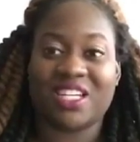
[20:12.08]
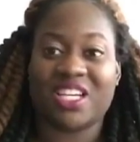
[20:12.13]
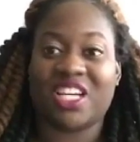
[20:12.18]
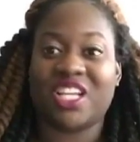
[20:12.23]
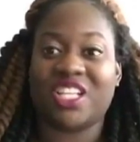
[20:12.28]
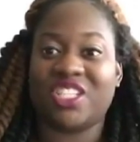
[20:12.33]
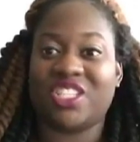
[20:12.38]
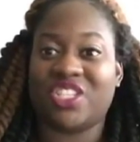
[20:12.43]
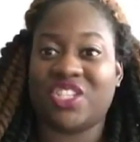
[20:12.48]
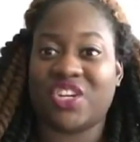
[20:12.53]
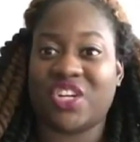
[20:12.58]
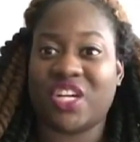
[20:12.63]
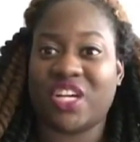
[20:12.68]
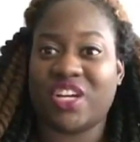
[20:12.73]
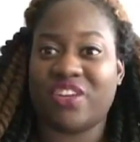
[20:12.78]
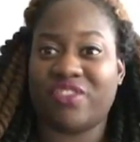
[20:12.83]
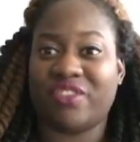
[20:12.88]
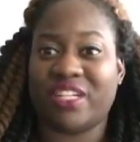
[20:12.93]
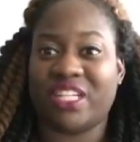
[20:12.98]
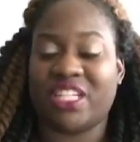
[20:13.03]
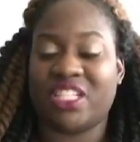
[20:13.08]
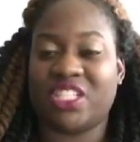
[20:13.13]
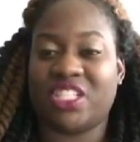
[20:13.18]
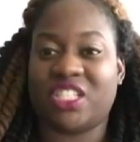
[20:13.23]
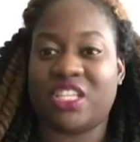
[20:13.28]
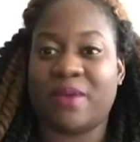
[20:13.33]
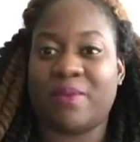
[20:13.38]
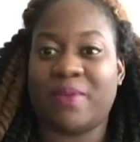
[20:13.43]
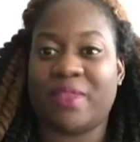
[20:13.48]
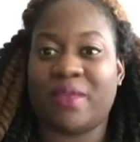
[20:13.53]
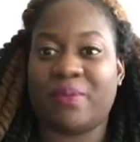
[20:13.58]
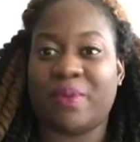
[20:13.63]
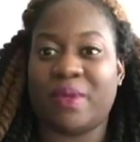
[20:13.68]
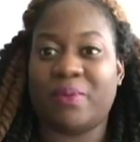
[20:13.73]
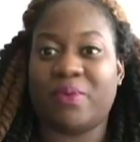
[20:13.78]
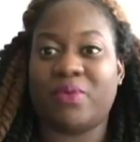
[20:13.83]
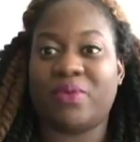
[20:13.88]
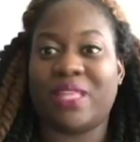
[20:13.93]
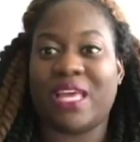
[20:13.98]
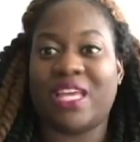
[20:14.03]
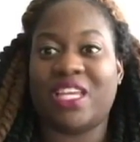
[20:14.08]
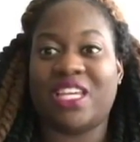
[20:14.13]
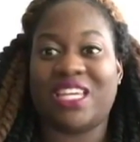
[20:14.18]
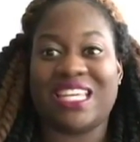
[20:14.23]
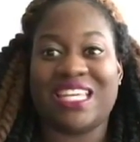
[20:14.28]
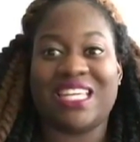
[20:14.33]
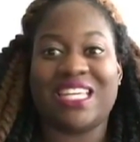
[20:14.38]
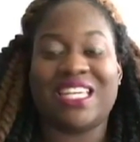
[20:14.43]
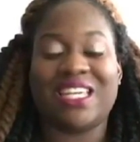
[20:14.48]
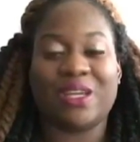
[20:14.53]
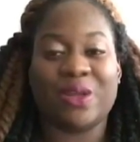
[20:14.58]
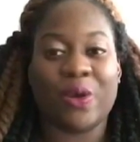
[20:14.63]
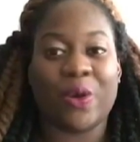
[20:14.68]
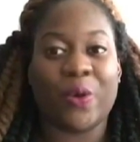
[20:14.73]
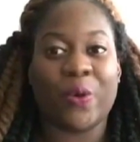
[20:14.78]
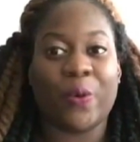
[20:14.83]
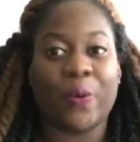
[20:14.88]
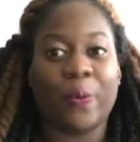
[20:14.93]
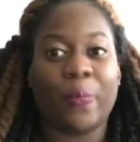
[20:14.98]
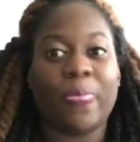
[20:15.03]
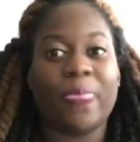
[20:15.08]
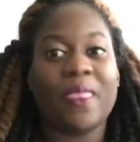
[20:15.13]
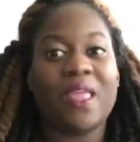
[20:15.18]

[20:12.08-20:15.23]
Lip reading: consider it a relationship. But the people that did know,